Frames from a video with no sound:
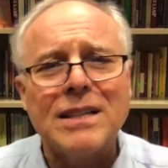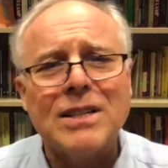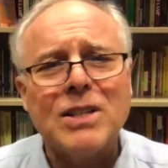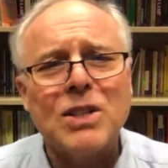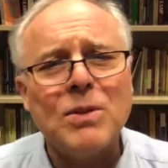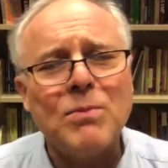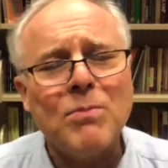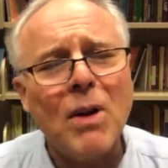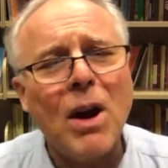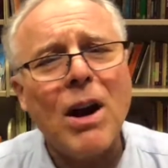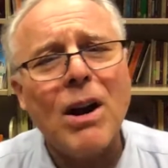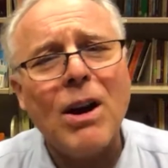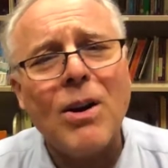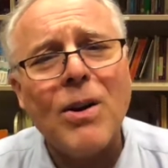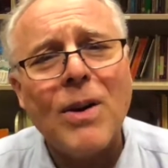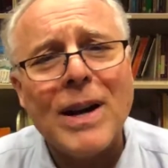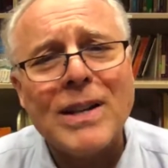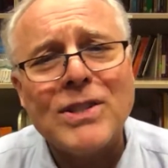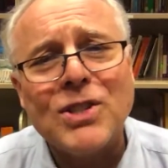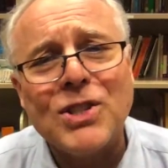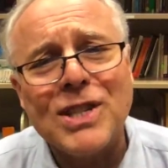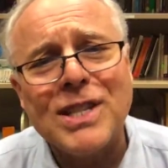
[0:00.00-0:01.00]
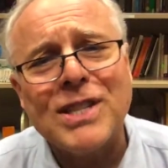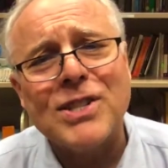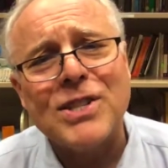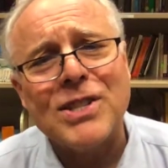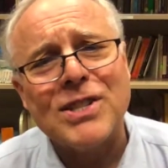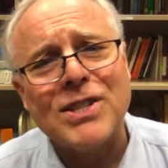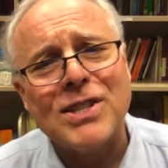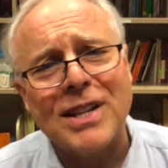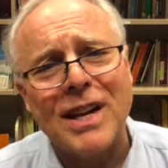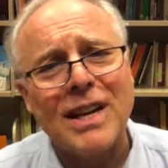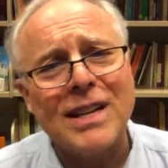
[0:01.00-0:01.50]
Tomorrow, as
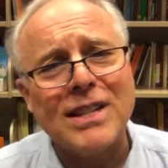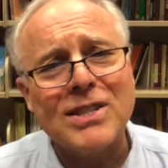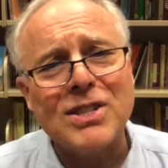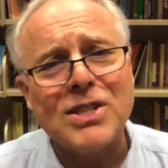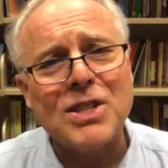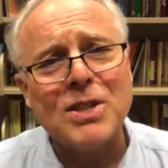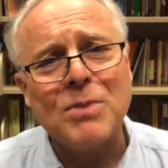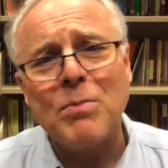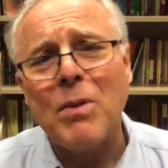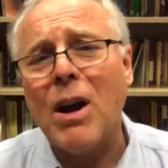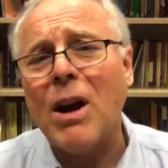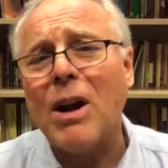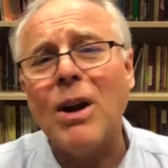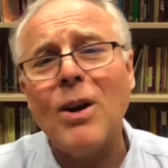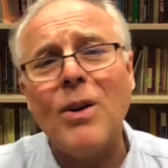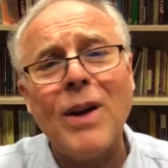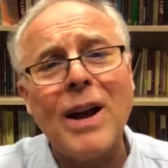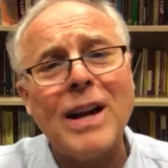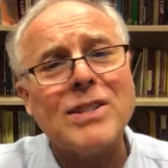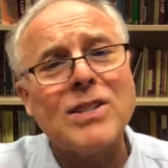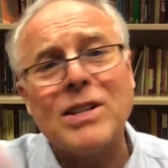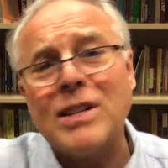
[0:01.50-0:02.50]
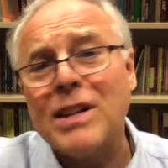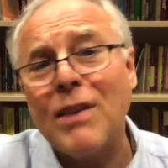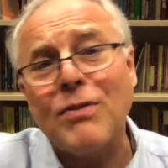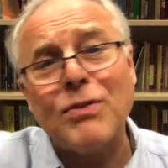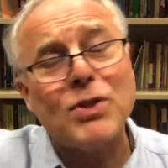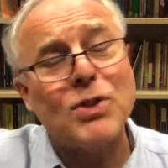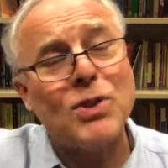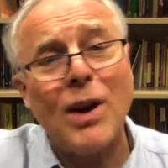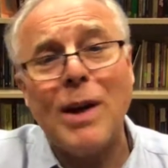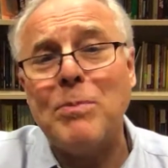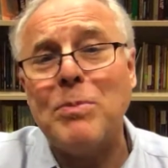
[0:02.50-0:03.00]
Jesus says, tomorrow has enough
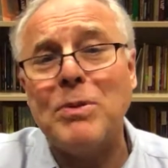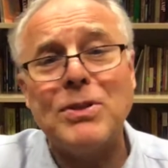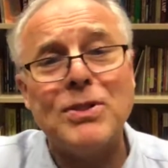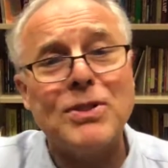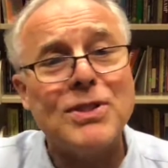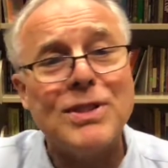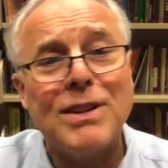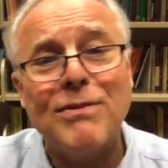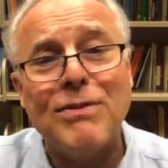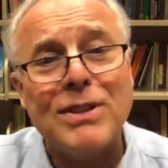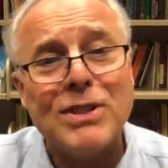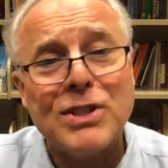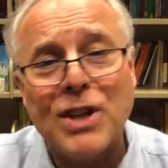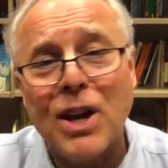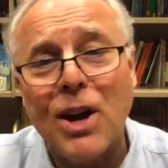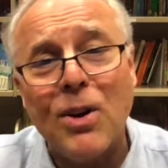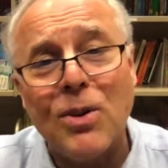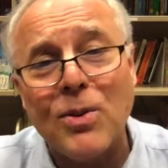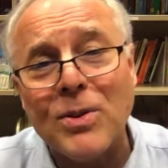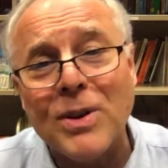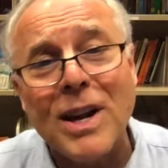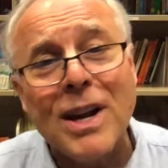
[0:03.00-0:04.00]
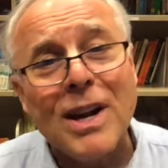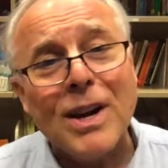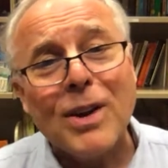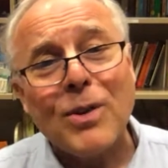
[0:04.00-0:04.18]
troubles of its own.